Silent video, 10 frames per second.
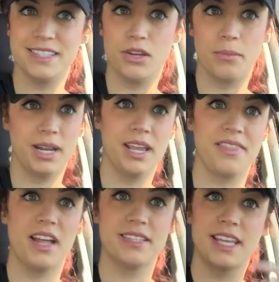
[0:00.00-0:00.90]
So I'm gonna
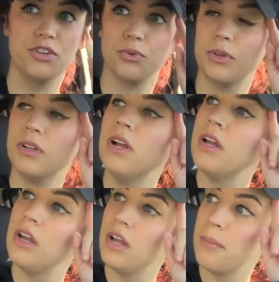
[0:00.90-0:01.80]
get that schedule
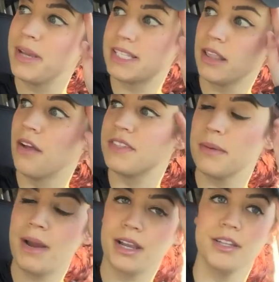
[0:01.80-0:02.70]
because I'd love to
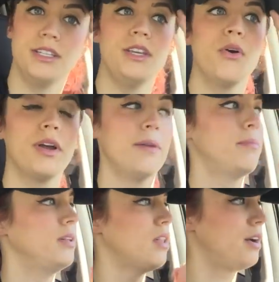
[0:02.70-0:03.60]
get back into yoga and
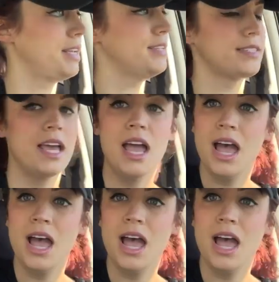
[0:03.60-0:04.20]
Pilates.